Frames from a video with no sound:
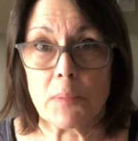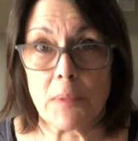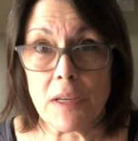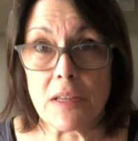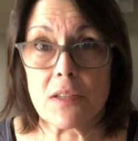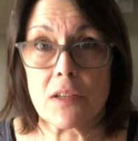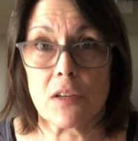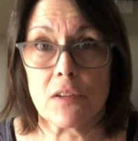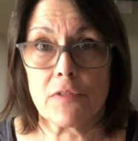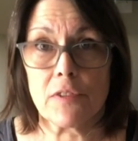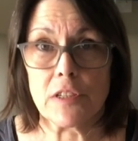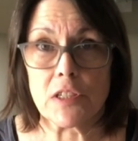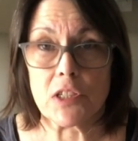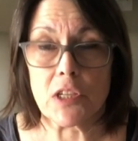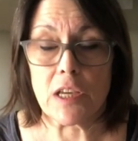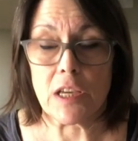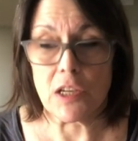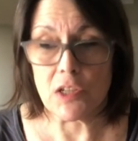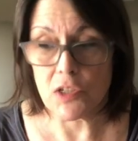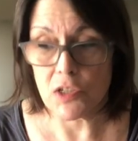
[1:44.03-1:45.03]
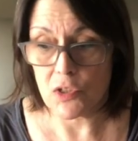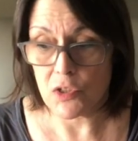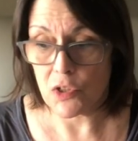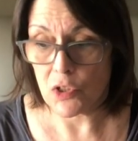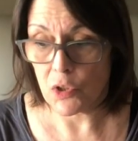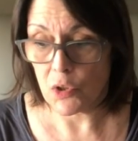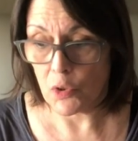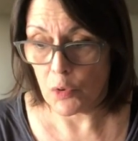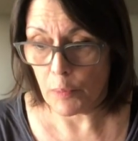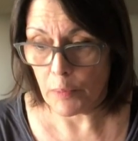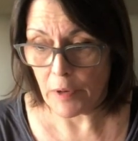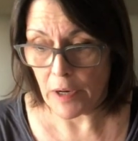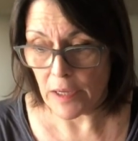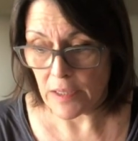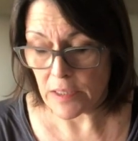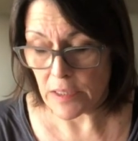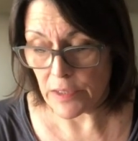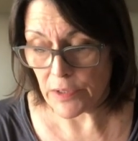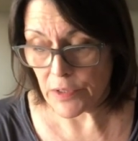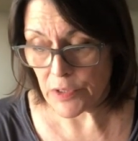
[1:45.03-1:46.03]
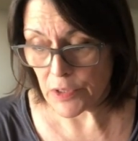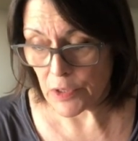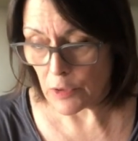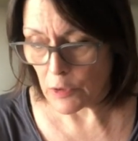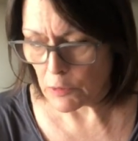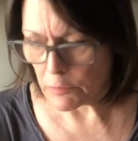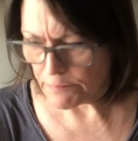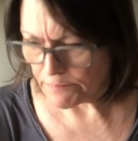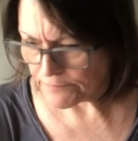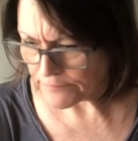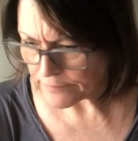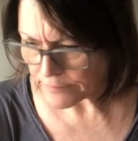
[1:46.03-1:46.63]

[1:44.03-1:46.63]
my self-education to cold process soap,